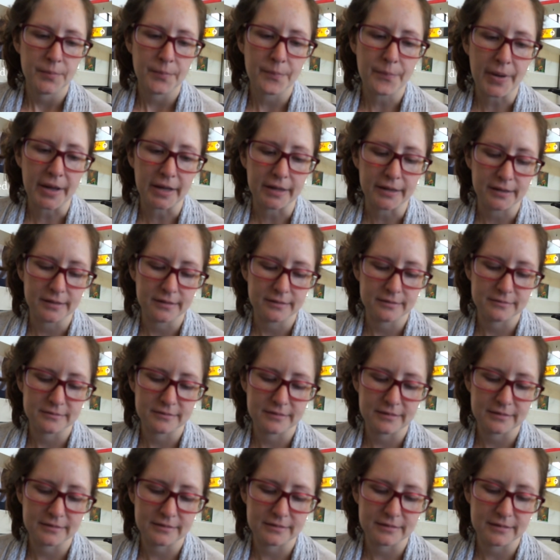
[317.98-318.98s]
But
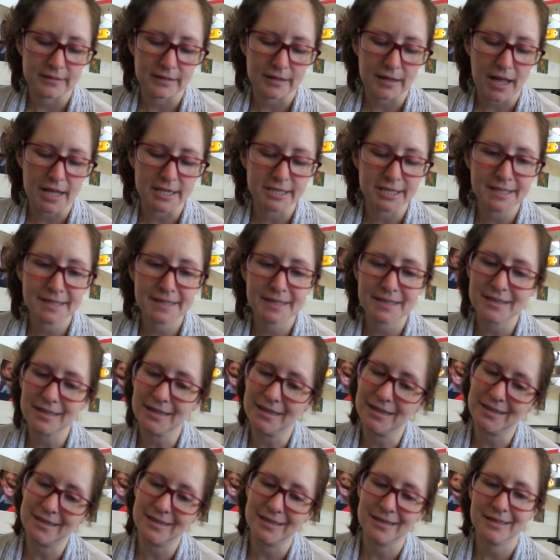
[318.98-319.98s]
I
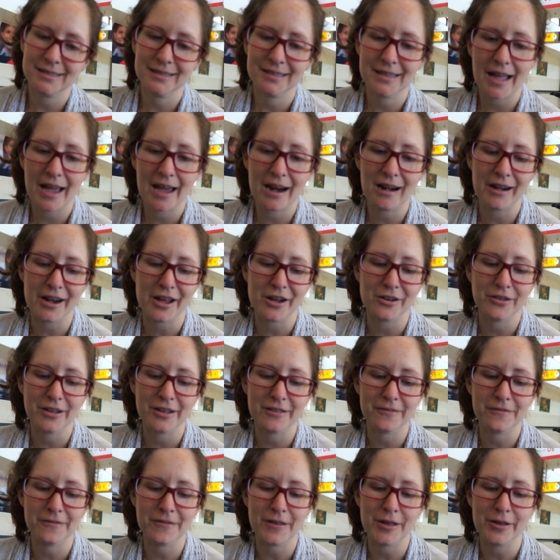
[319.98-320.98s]
don't know,
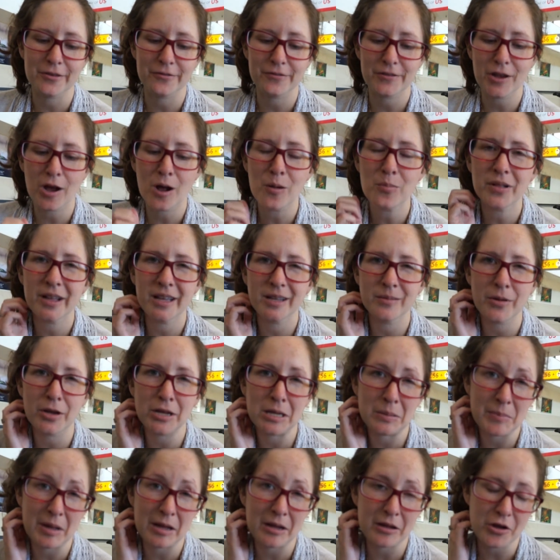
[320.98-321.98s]
if y'all played
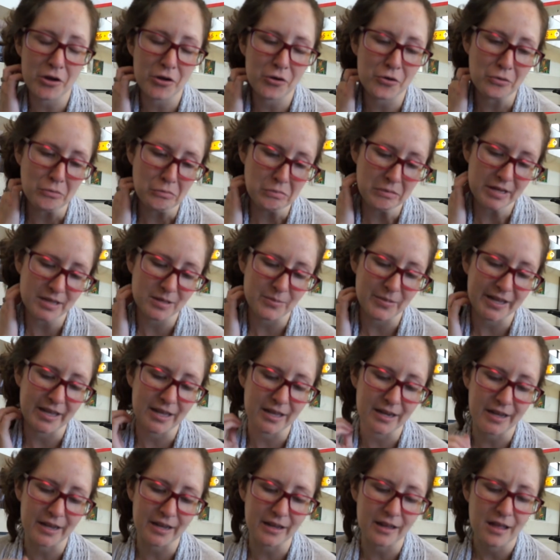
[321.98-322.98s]
Pokemon Go at the
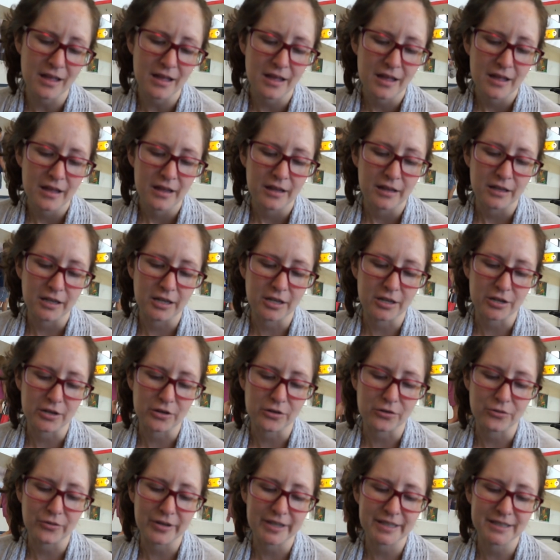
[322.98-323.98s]
beginning, you
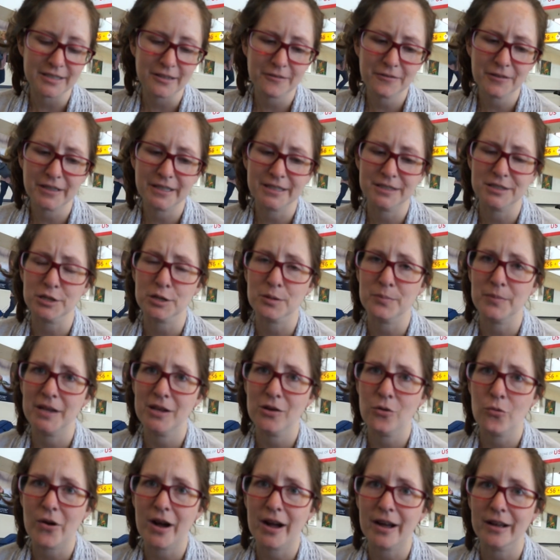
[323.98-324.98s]
know, it definitely took me
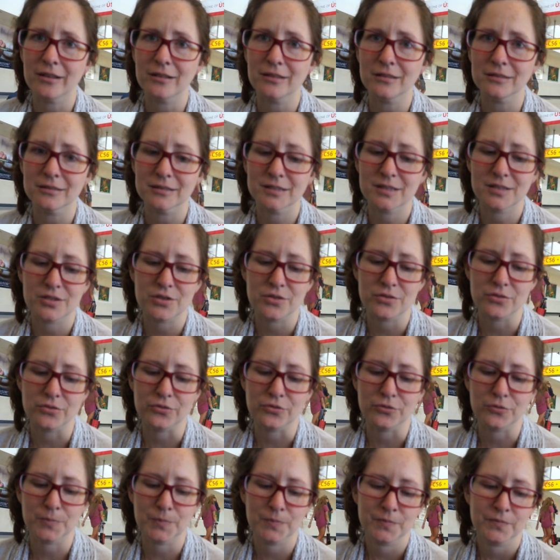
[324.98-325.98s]
a while
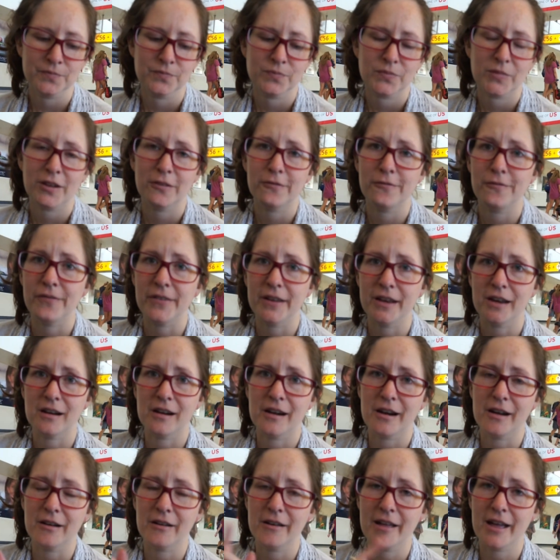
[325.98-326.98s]
to figure
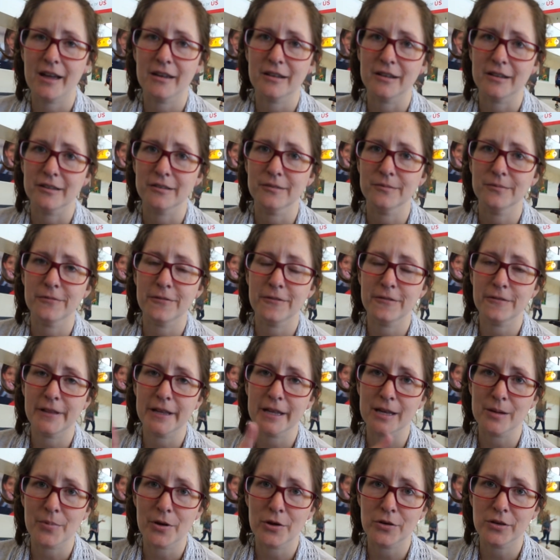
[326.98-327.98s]
out how to
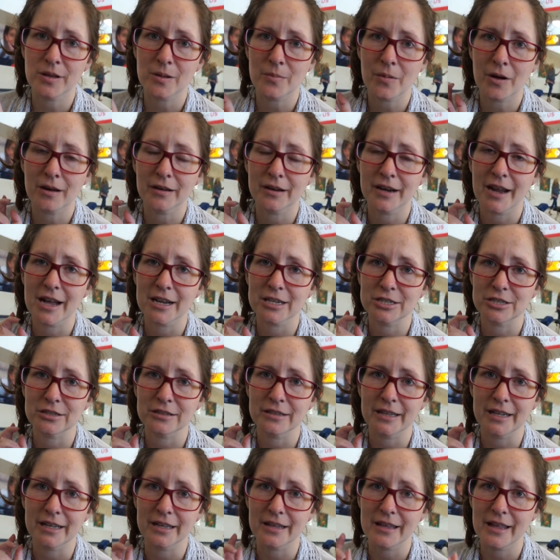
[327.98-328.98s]
fling a Pokeball to
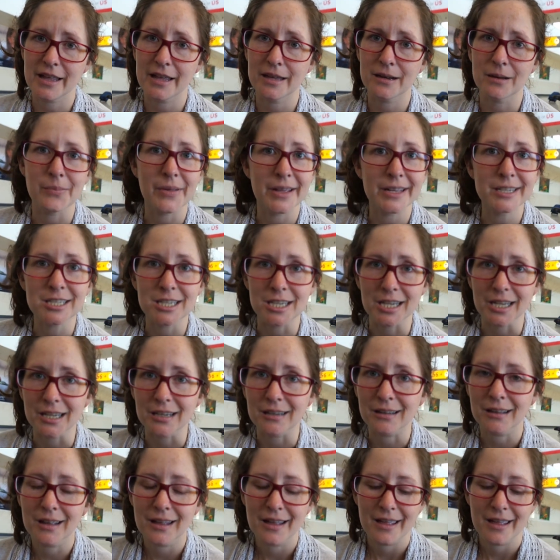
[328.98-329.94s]
actually hit a Pidgey.